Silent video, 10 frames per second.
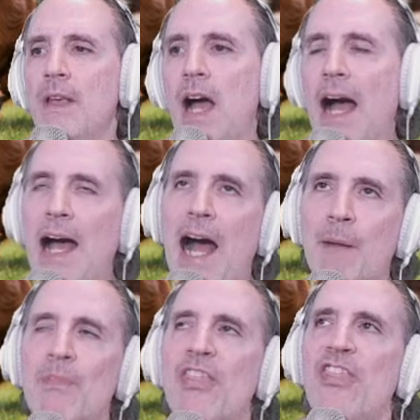
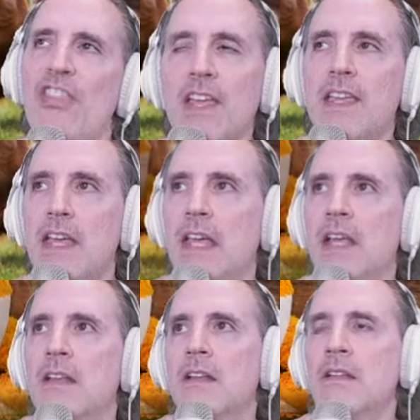I'm
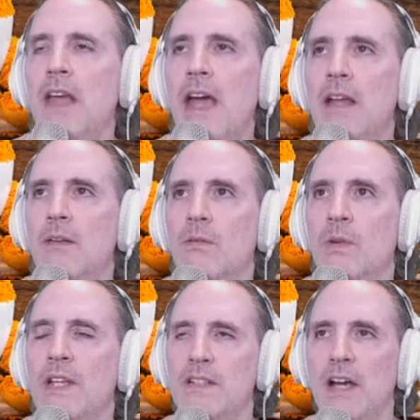thinking that
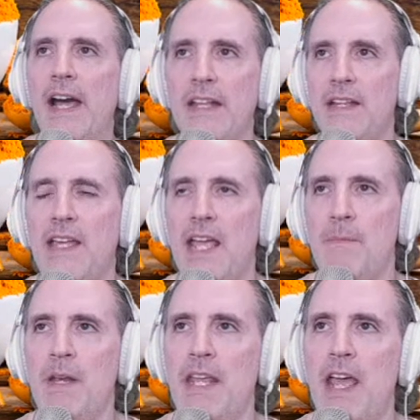when they tied the
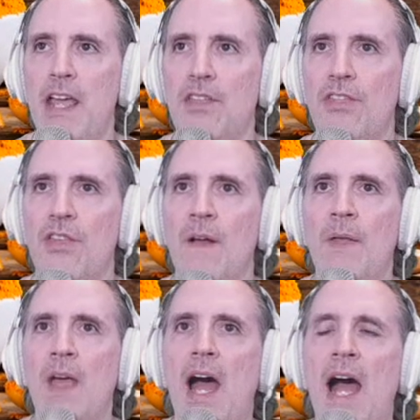game in the 8th,
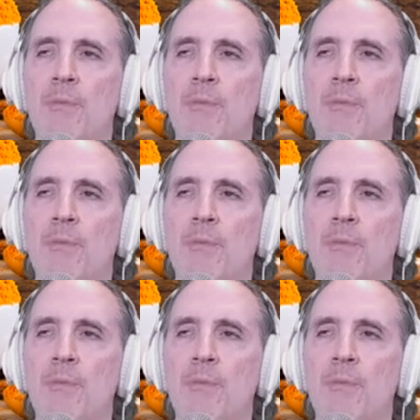I